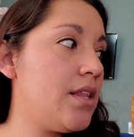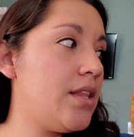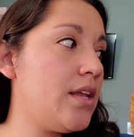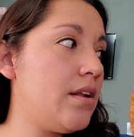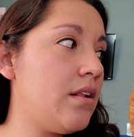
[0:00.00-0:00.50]

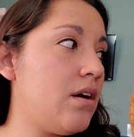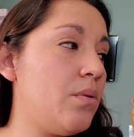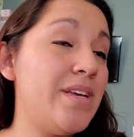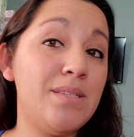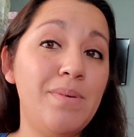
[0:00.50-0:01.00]
then it'll
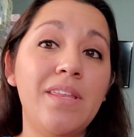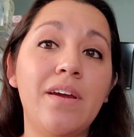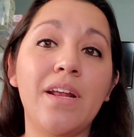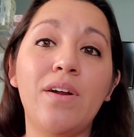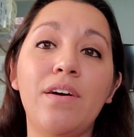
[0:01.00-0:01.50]
always be there
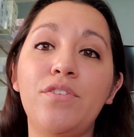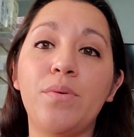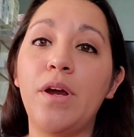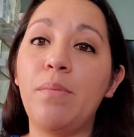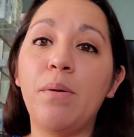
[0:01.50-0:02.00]
and I don't have to
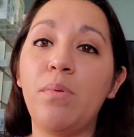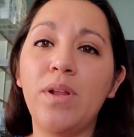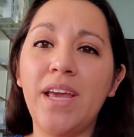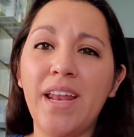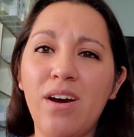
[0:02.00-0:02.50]
worry about
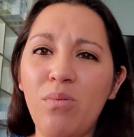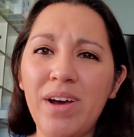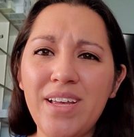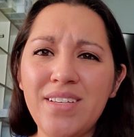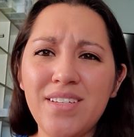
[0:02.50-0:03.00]
pulling it out. What
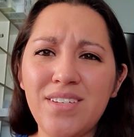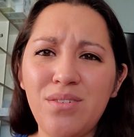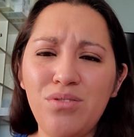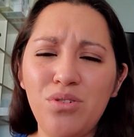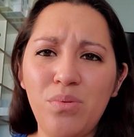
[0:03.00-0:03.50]
is this
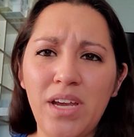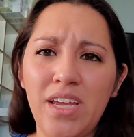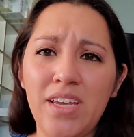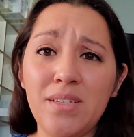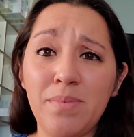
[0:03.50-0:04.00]
dude doing?
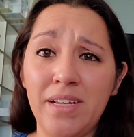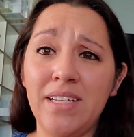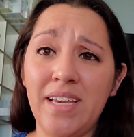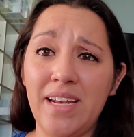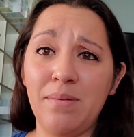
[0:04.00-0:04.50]
He's probably
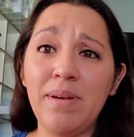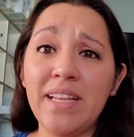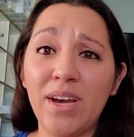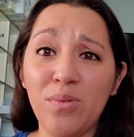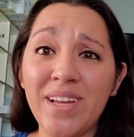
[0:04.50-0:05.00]
looking at me
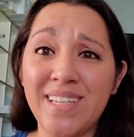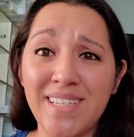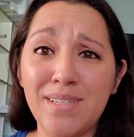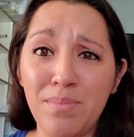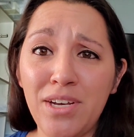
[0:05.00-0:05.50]
like, what is
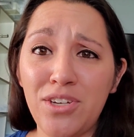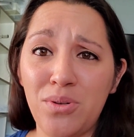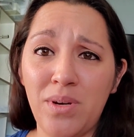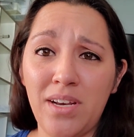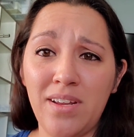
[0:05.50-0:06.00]
this bitch
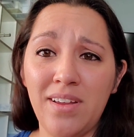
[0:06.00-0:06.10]
doing?